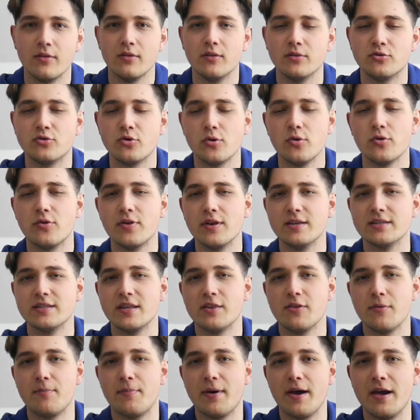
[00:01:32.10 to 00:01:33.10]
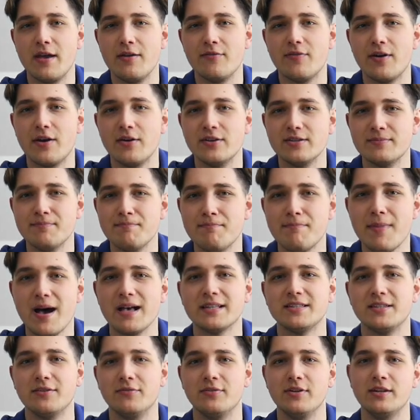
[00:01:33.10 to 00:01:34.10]
The truth is that the pay varies
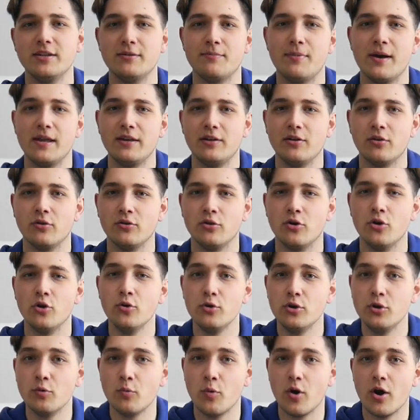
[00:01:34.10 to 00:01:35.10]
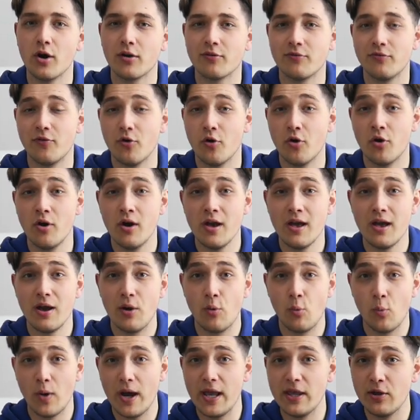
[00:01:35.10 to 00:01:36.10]
massively massively depending on who you work for,
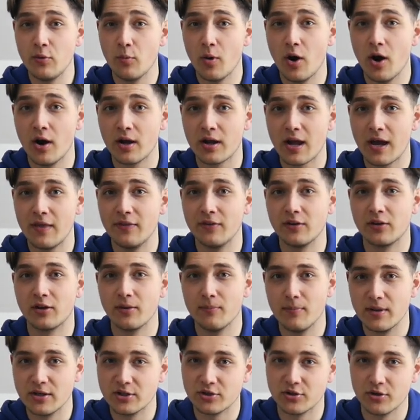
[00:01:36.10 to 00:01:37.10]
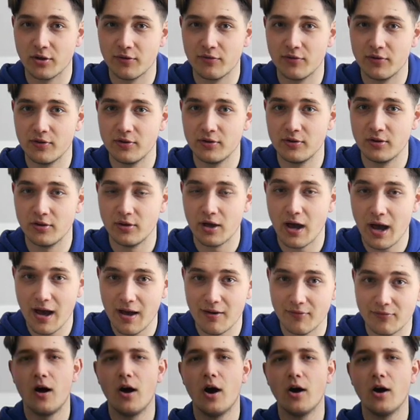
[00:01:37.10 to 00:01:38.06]
where you work, and the commission offer that you have.